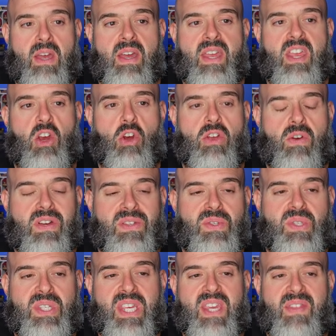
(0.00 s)
Here you can
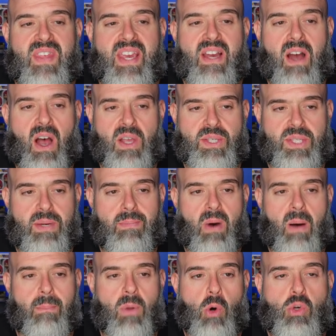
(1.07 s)
see the custom
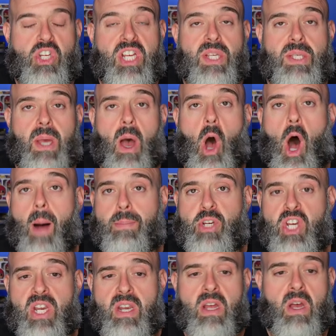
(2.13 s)
emojis
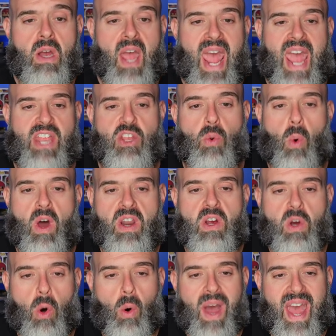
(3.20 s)
option, and you want to
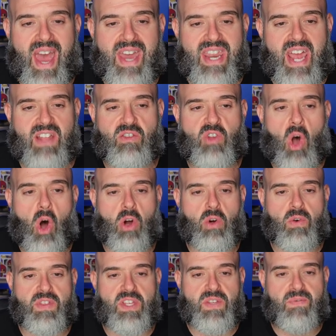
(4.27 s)
go ahead and
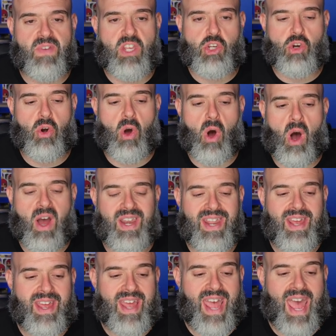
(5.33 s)
toggle this feature
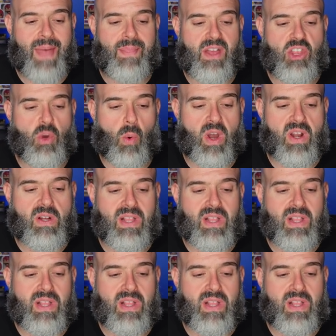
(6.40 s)
on, and then you want to